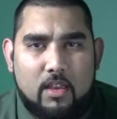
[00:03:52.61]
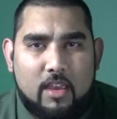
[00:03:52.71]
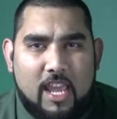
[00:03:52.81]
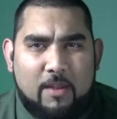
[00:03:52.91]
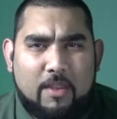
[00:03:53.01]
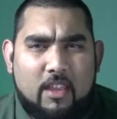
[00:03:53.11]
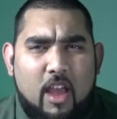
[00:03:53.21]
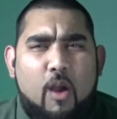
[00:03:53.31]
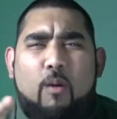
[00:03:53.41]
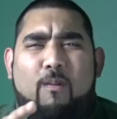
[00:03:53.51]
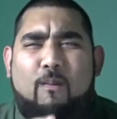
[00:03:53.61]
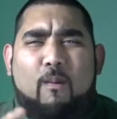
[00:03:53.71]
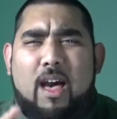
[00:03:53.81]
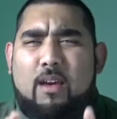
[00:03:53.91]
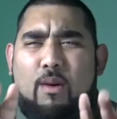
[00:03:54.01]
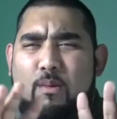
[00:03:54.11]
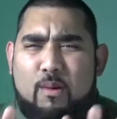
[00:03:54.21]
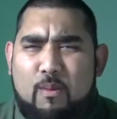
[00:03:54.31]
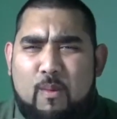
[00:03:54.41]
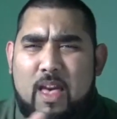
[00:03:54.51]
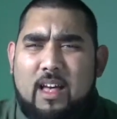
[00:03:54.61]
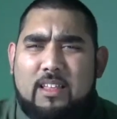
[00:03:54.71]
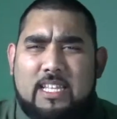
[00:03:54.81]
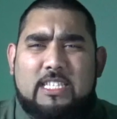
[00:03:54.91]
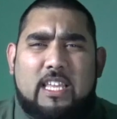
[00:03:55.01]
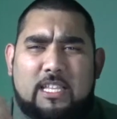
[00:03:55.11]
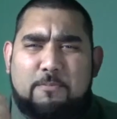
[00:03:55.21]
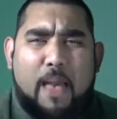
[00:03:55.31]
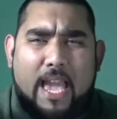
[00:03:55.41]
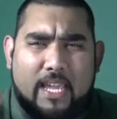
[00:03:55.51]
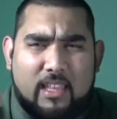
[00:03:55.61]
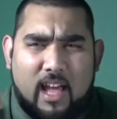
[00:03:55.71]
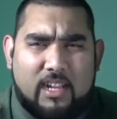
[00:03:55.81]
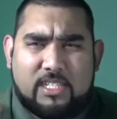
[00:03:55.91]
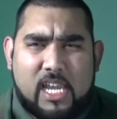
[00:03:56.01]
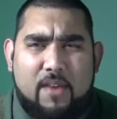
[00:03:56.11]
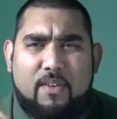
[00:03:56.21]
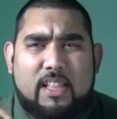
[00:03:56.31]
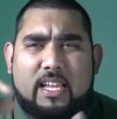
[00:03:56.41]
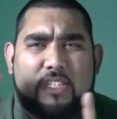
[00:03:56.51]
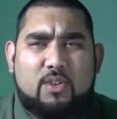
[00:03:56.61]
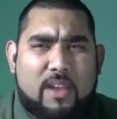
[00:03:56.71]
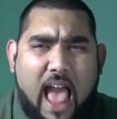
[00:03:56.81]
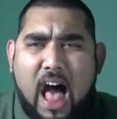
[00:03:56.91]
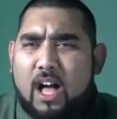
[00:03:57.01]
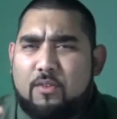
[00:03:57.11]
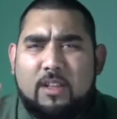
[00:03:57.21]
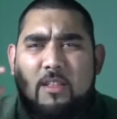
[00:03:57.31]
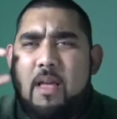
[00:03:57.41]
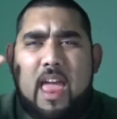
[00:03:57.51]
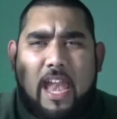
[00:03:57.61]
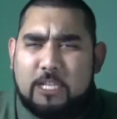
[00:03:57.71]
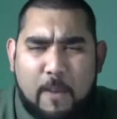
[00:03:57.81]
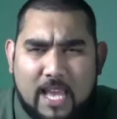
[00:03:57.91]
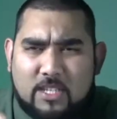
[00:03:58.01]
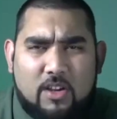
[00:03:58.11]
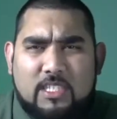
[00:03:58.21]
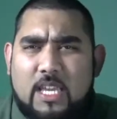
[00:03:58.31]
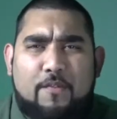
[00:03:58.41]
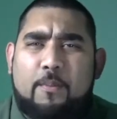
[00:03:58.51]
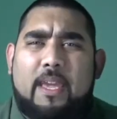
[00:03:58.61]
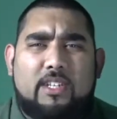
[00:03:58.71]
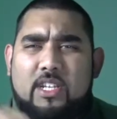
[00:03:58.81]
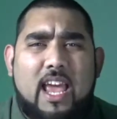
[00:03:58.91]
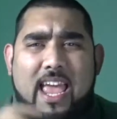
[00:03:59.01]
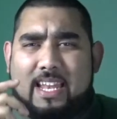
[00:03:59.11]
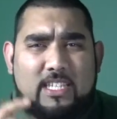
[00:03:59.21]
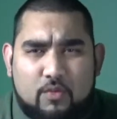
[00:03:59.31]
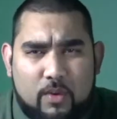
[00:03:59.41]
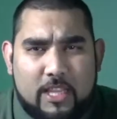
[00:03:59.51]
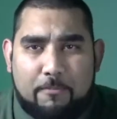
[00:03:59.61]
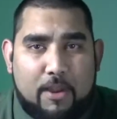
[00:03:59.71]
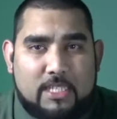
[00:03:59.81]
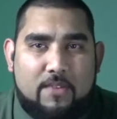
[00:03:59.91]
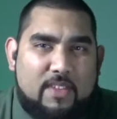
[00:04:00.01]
And I'm like, well, well, well, it's it's back end logic heavy. Like it's doing an algorithm and it's passing all this information, and this is really impressive.